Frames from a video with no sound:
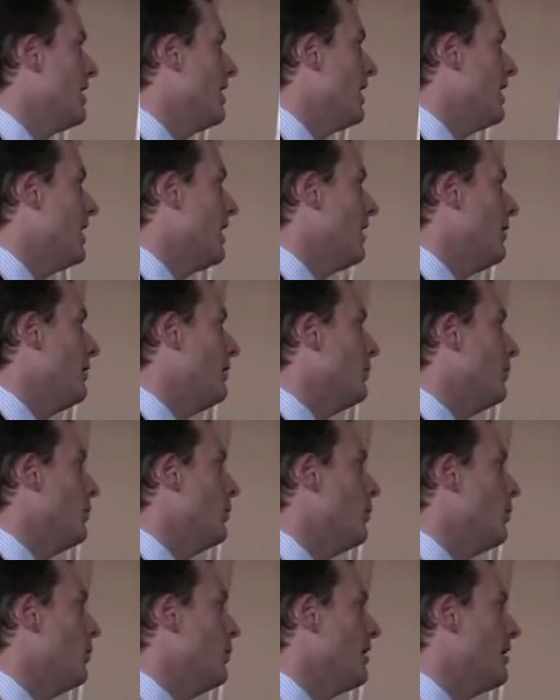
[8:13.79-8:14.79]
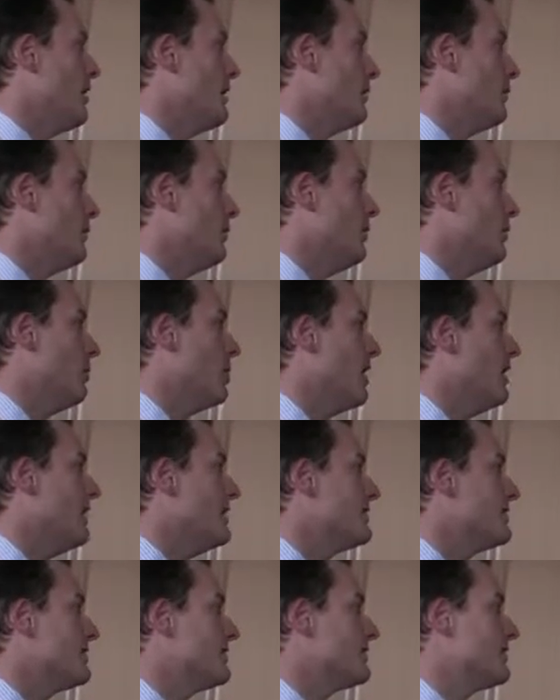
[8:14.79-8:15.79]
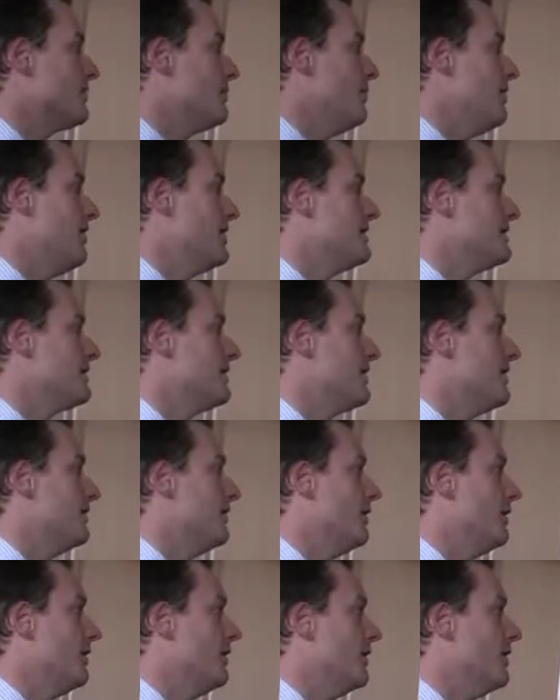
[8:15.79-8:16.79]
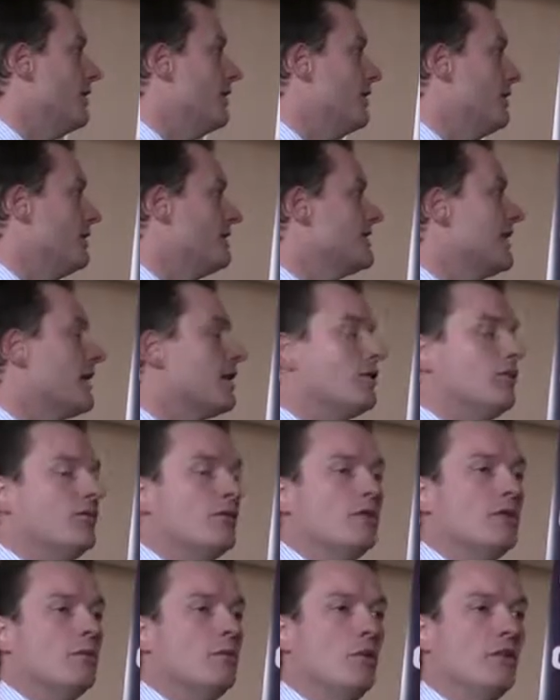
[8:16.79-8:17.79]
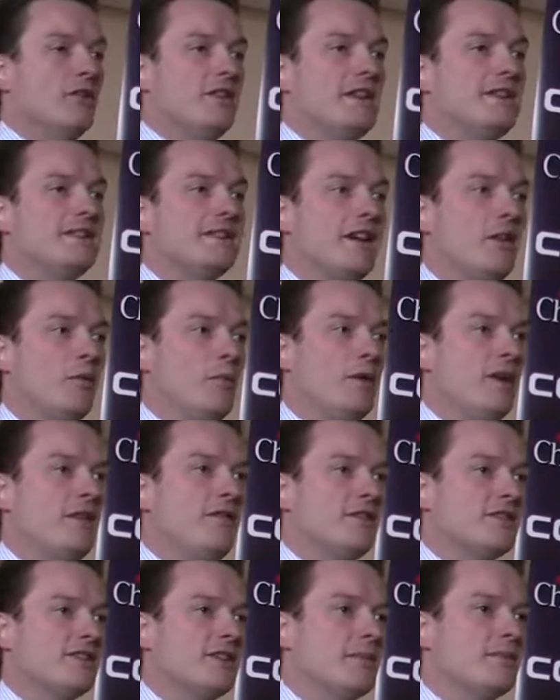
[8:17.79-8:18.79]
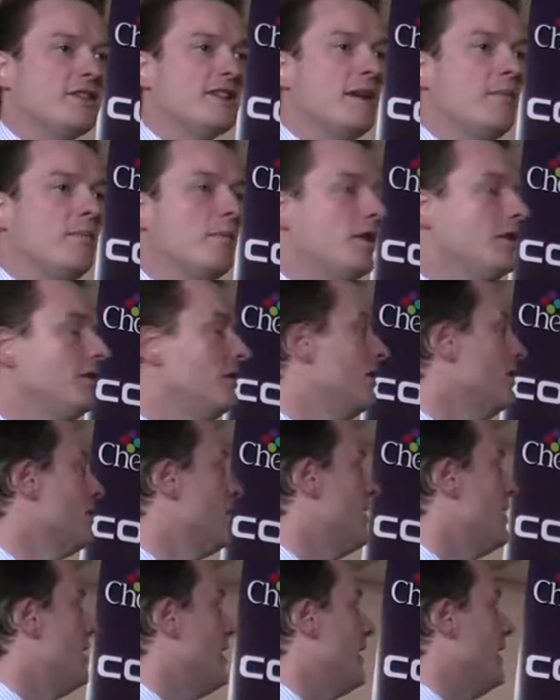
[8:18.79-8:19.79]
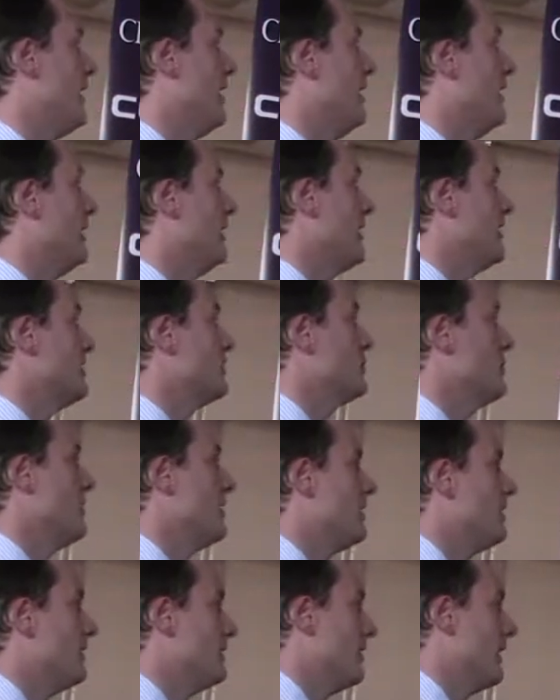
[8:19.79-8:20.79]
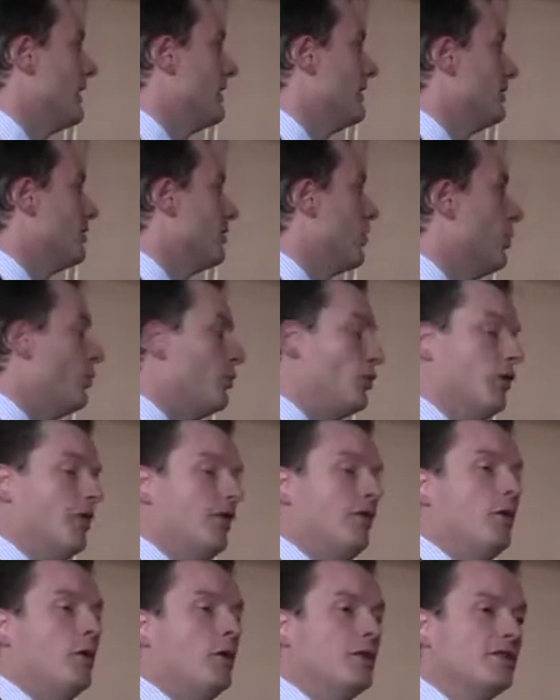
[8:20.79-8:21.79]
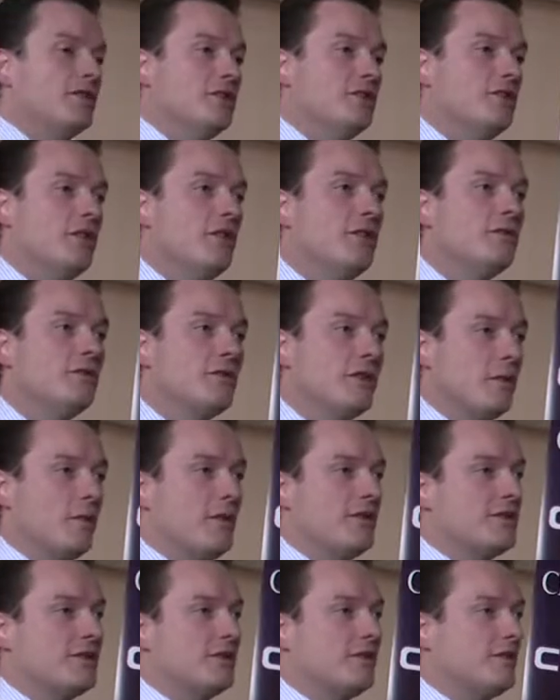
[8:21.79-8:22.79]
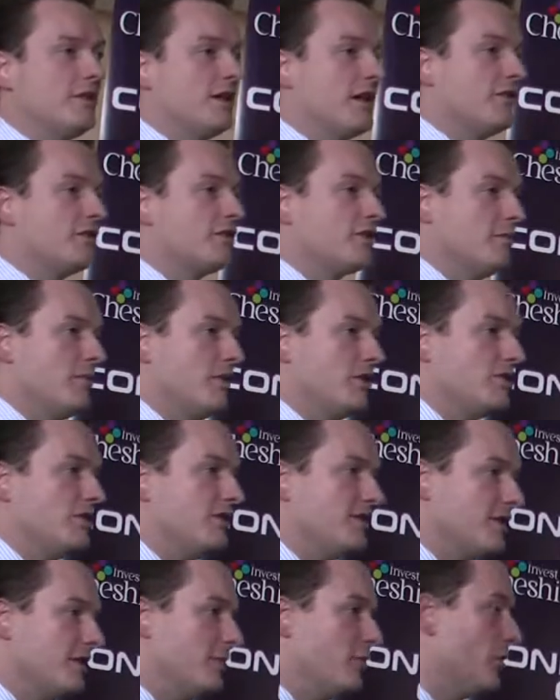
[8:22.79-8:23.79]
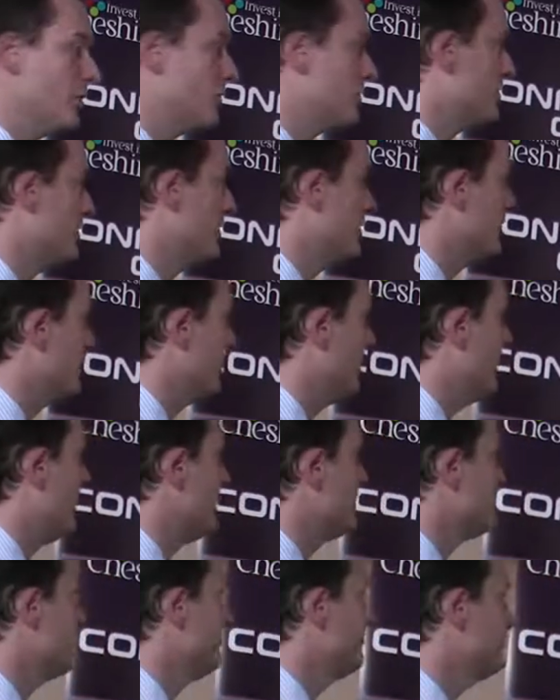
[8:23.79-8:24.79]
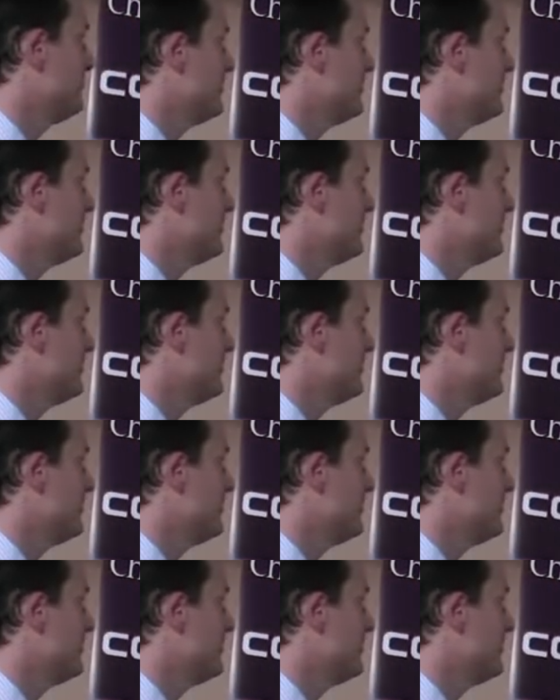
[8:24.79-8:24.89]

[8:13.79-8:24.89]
Um, we were planning to submit the, the second more detailed bid for September. Uh, last week that got brought forward to June. They want to have submissions in much sooner than that.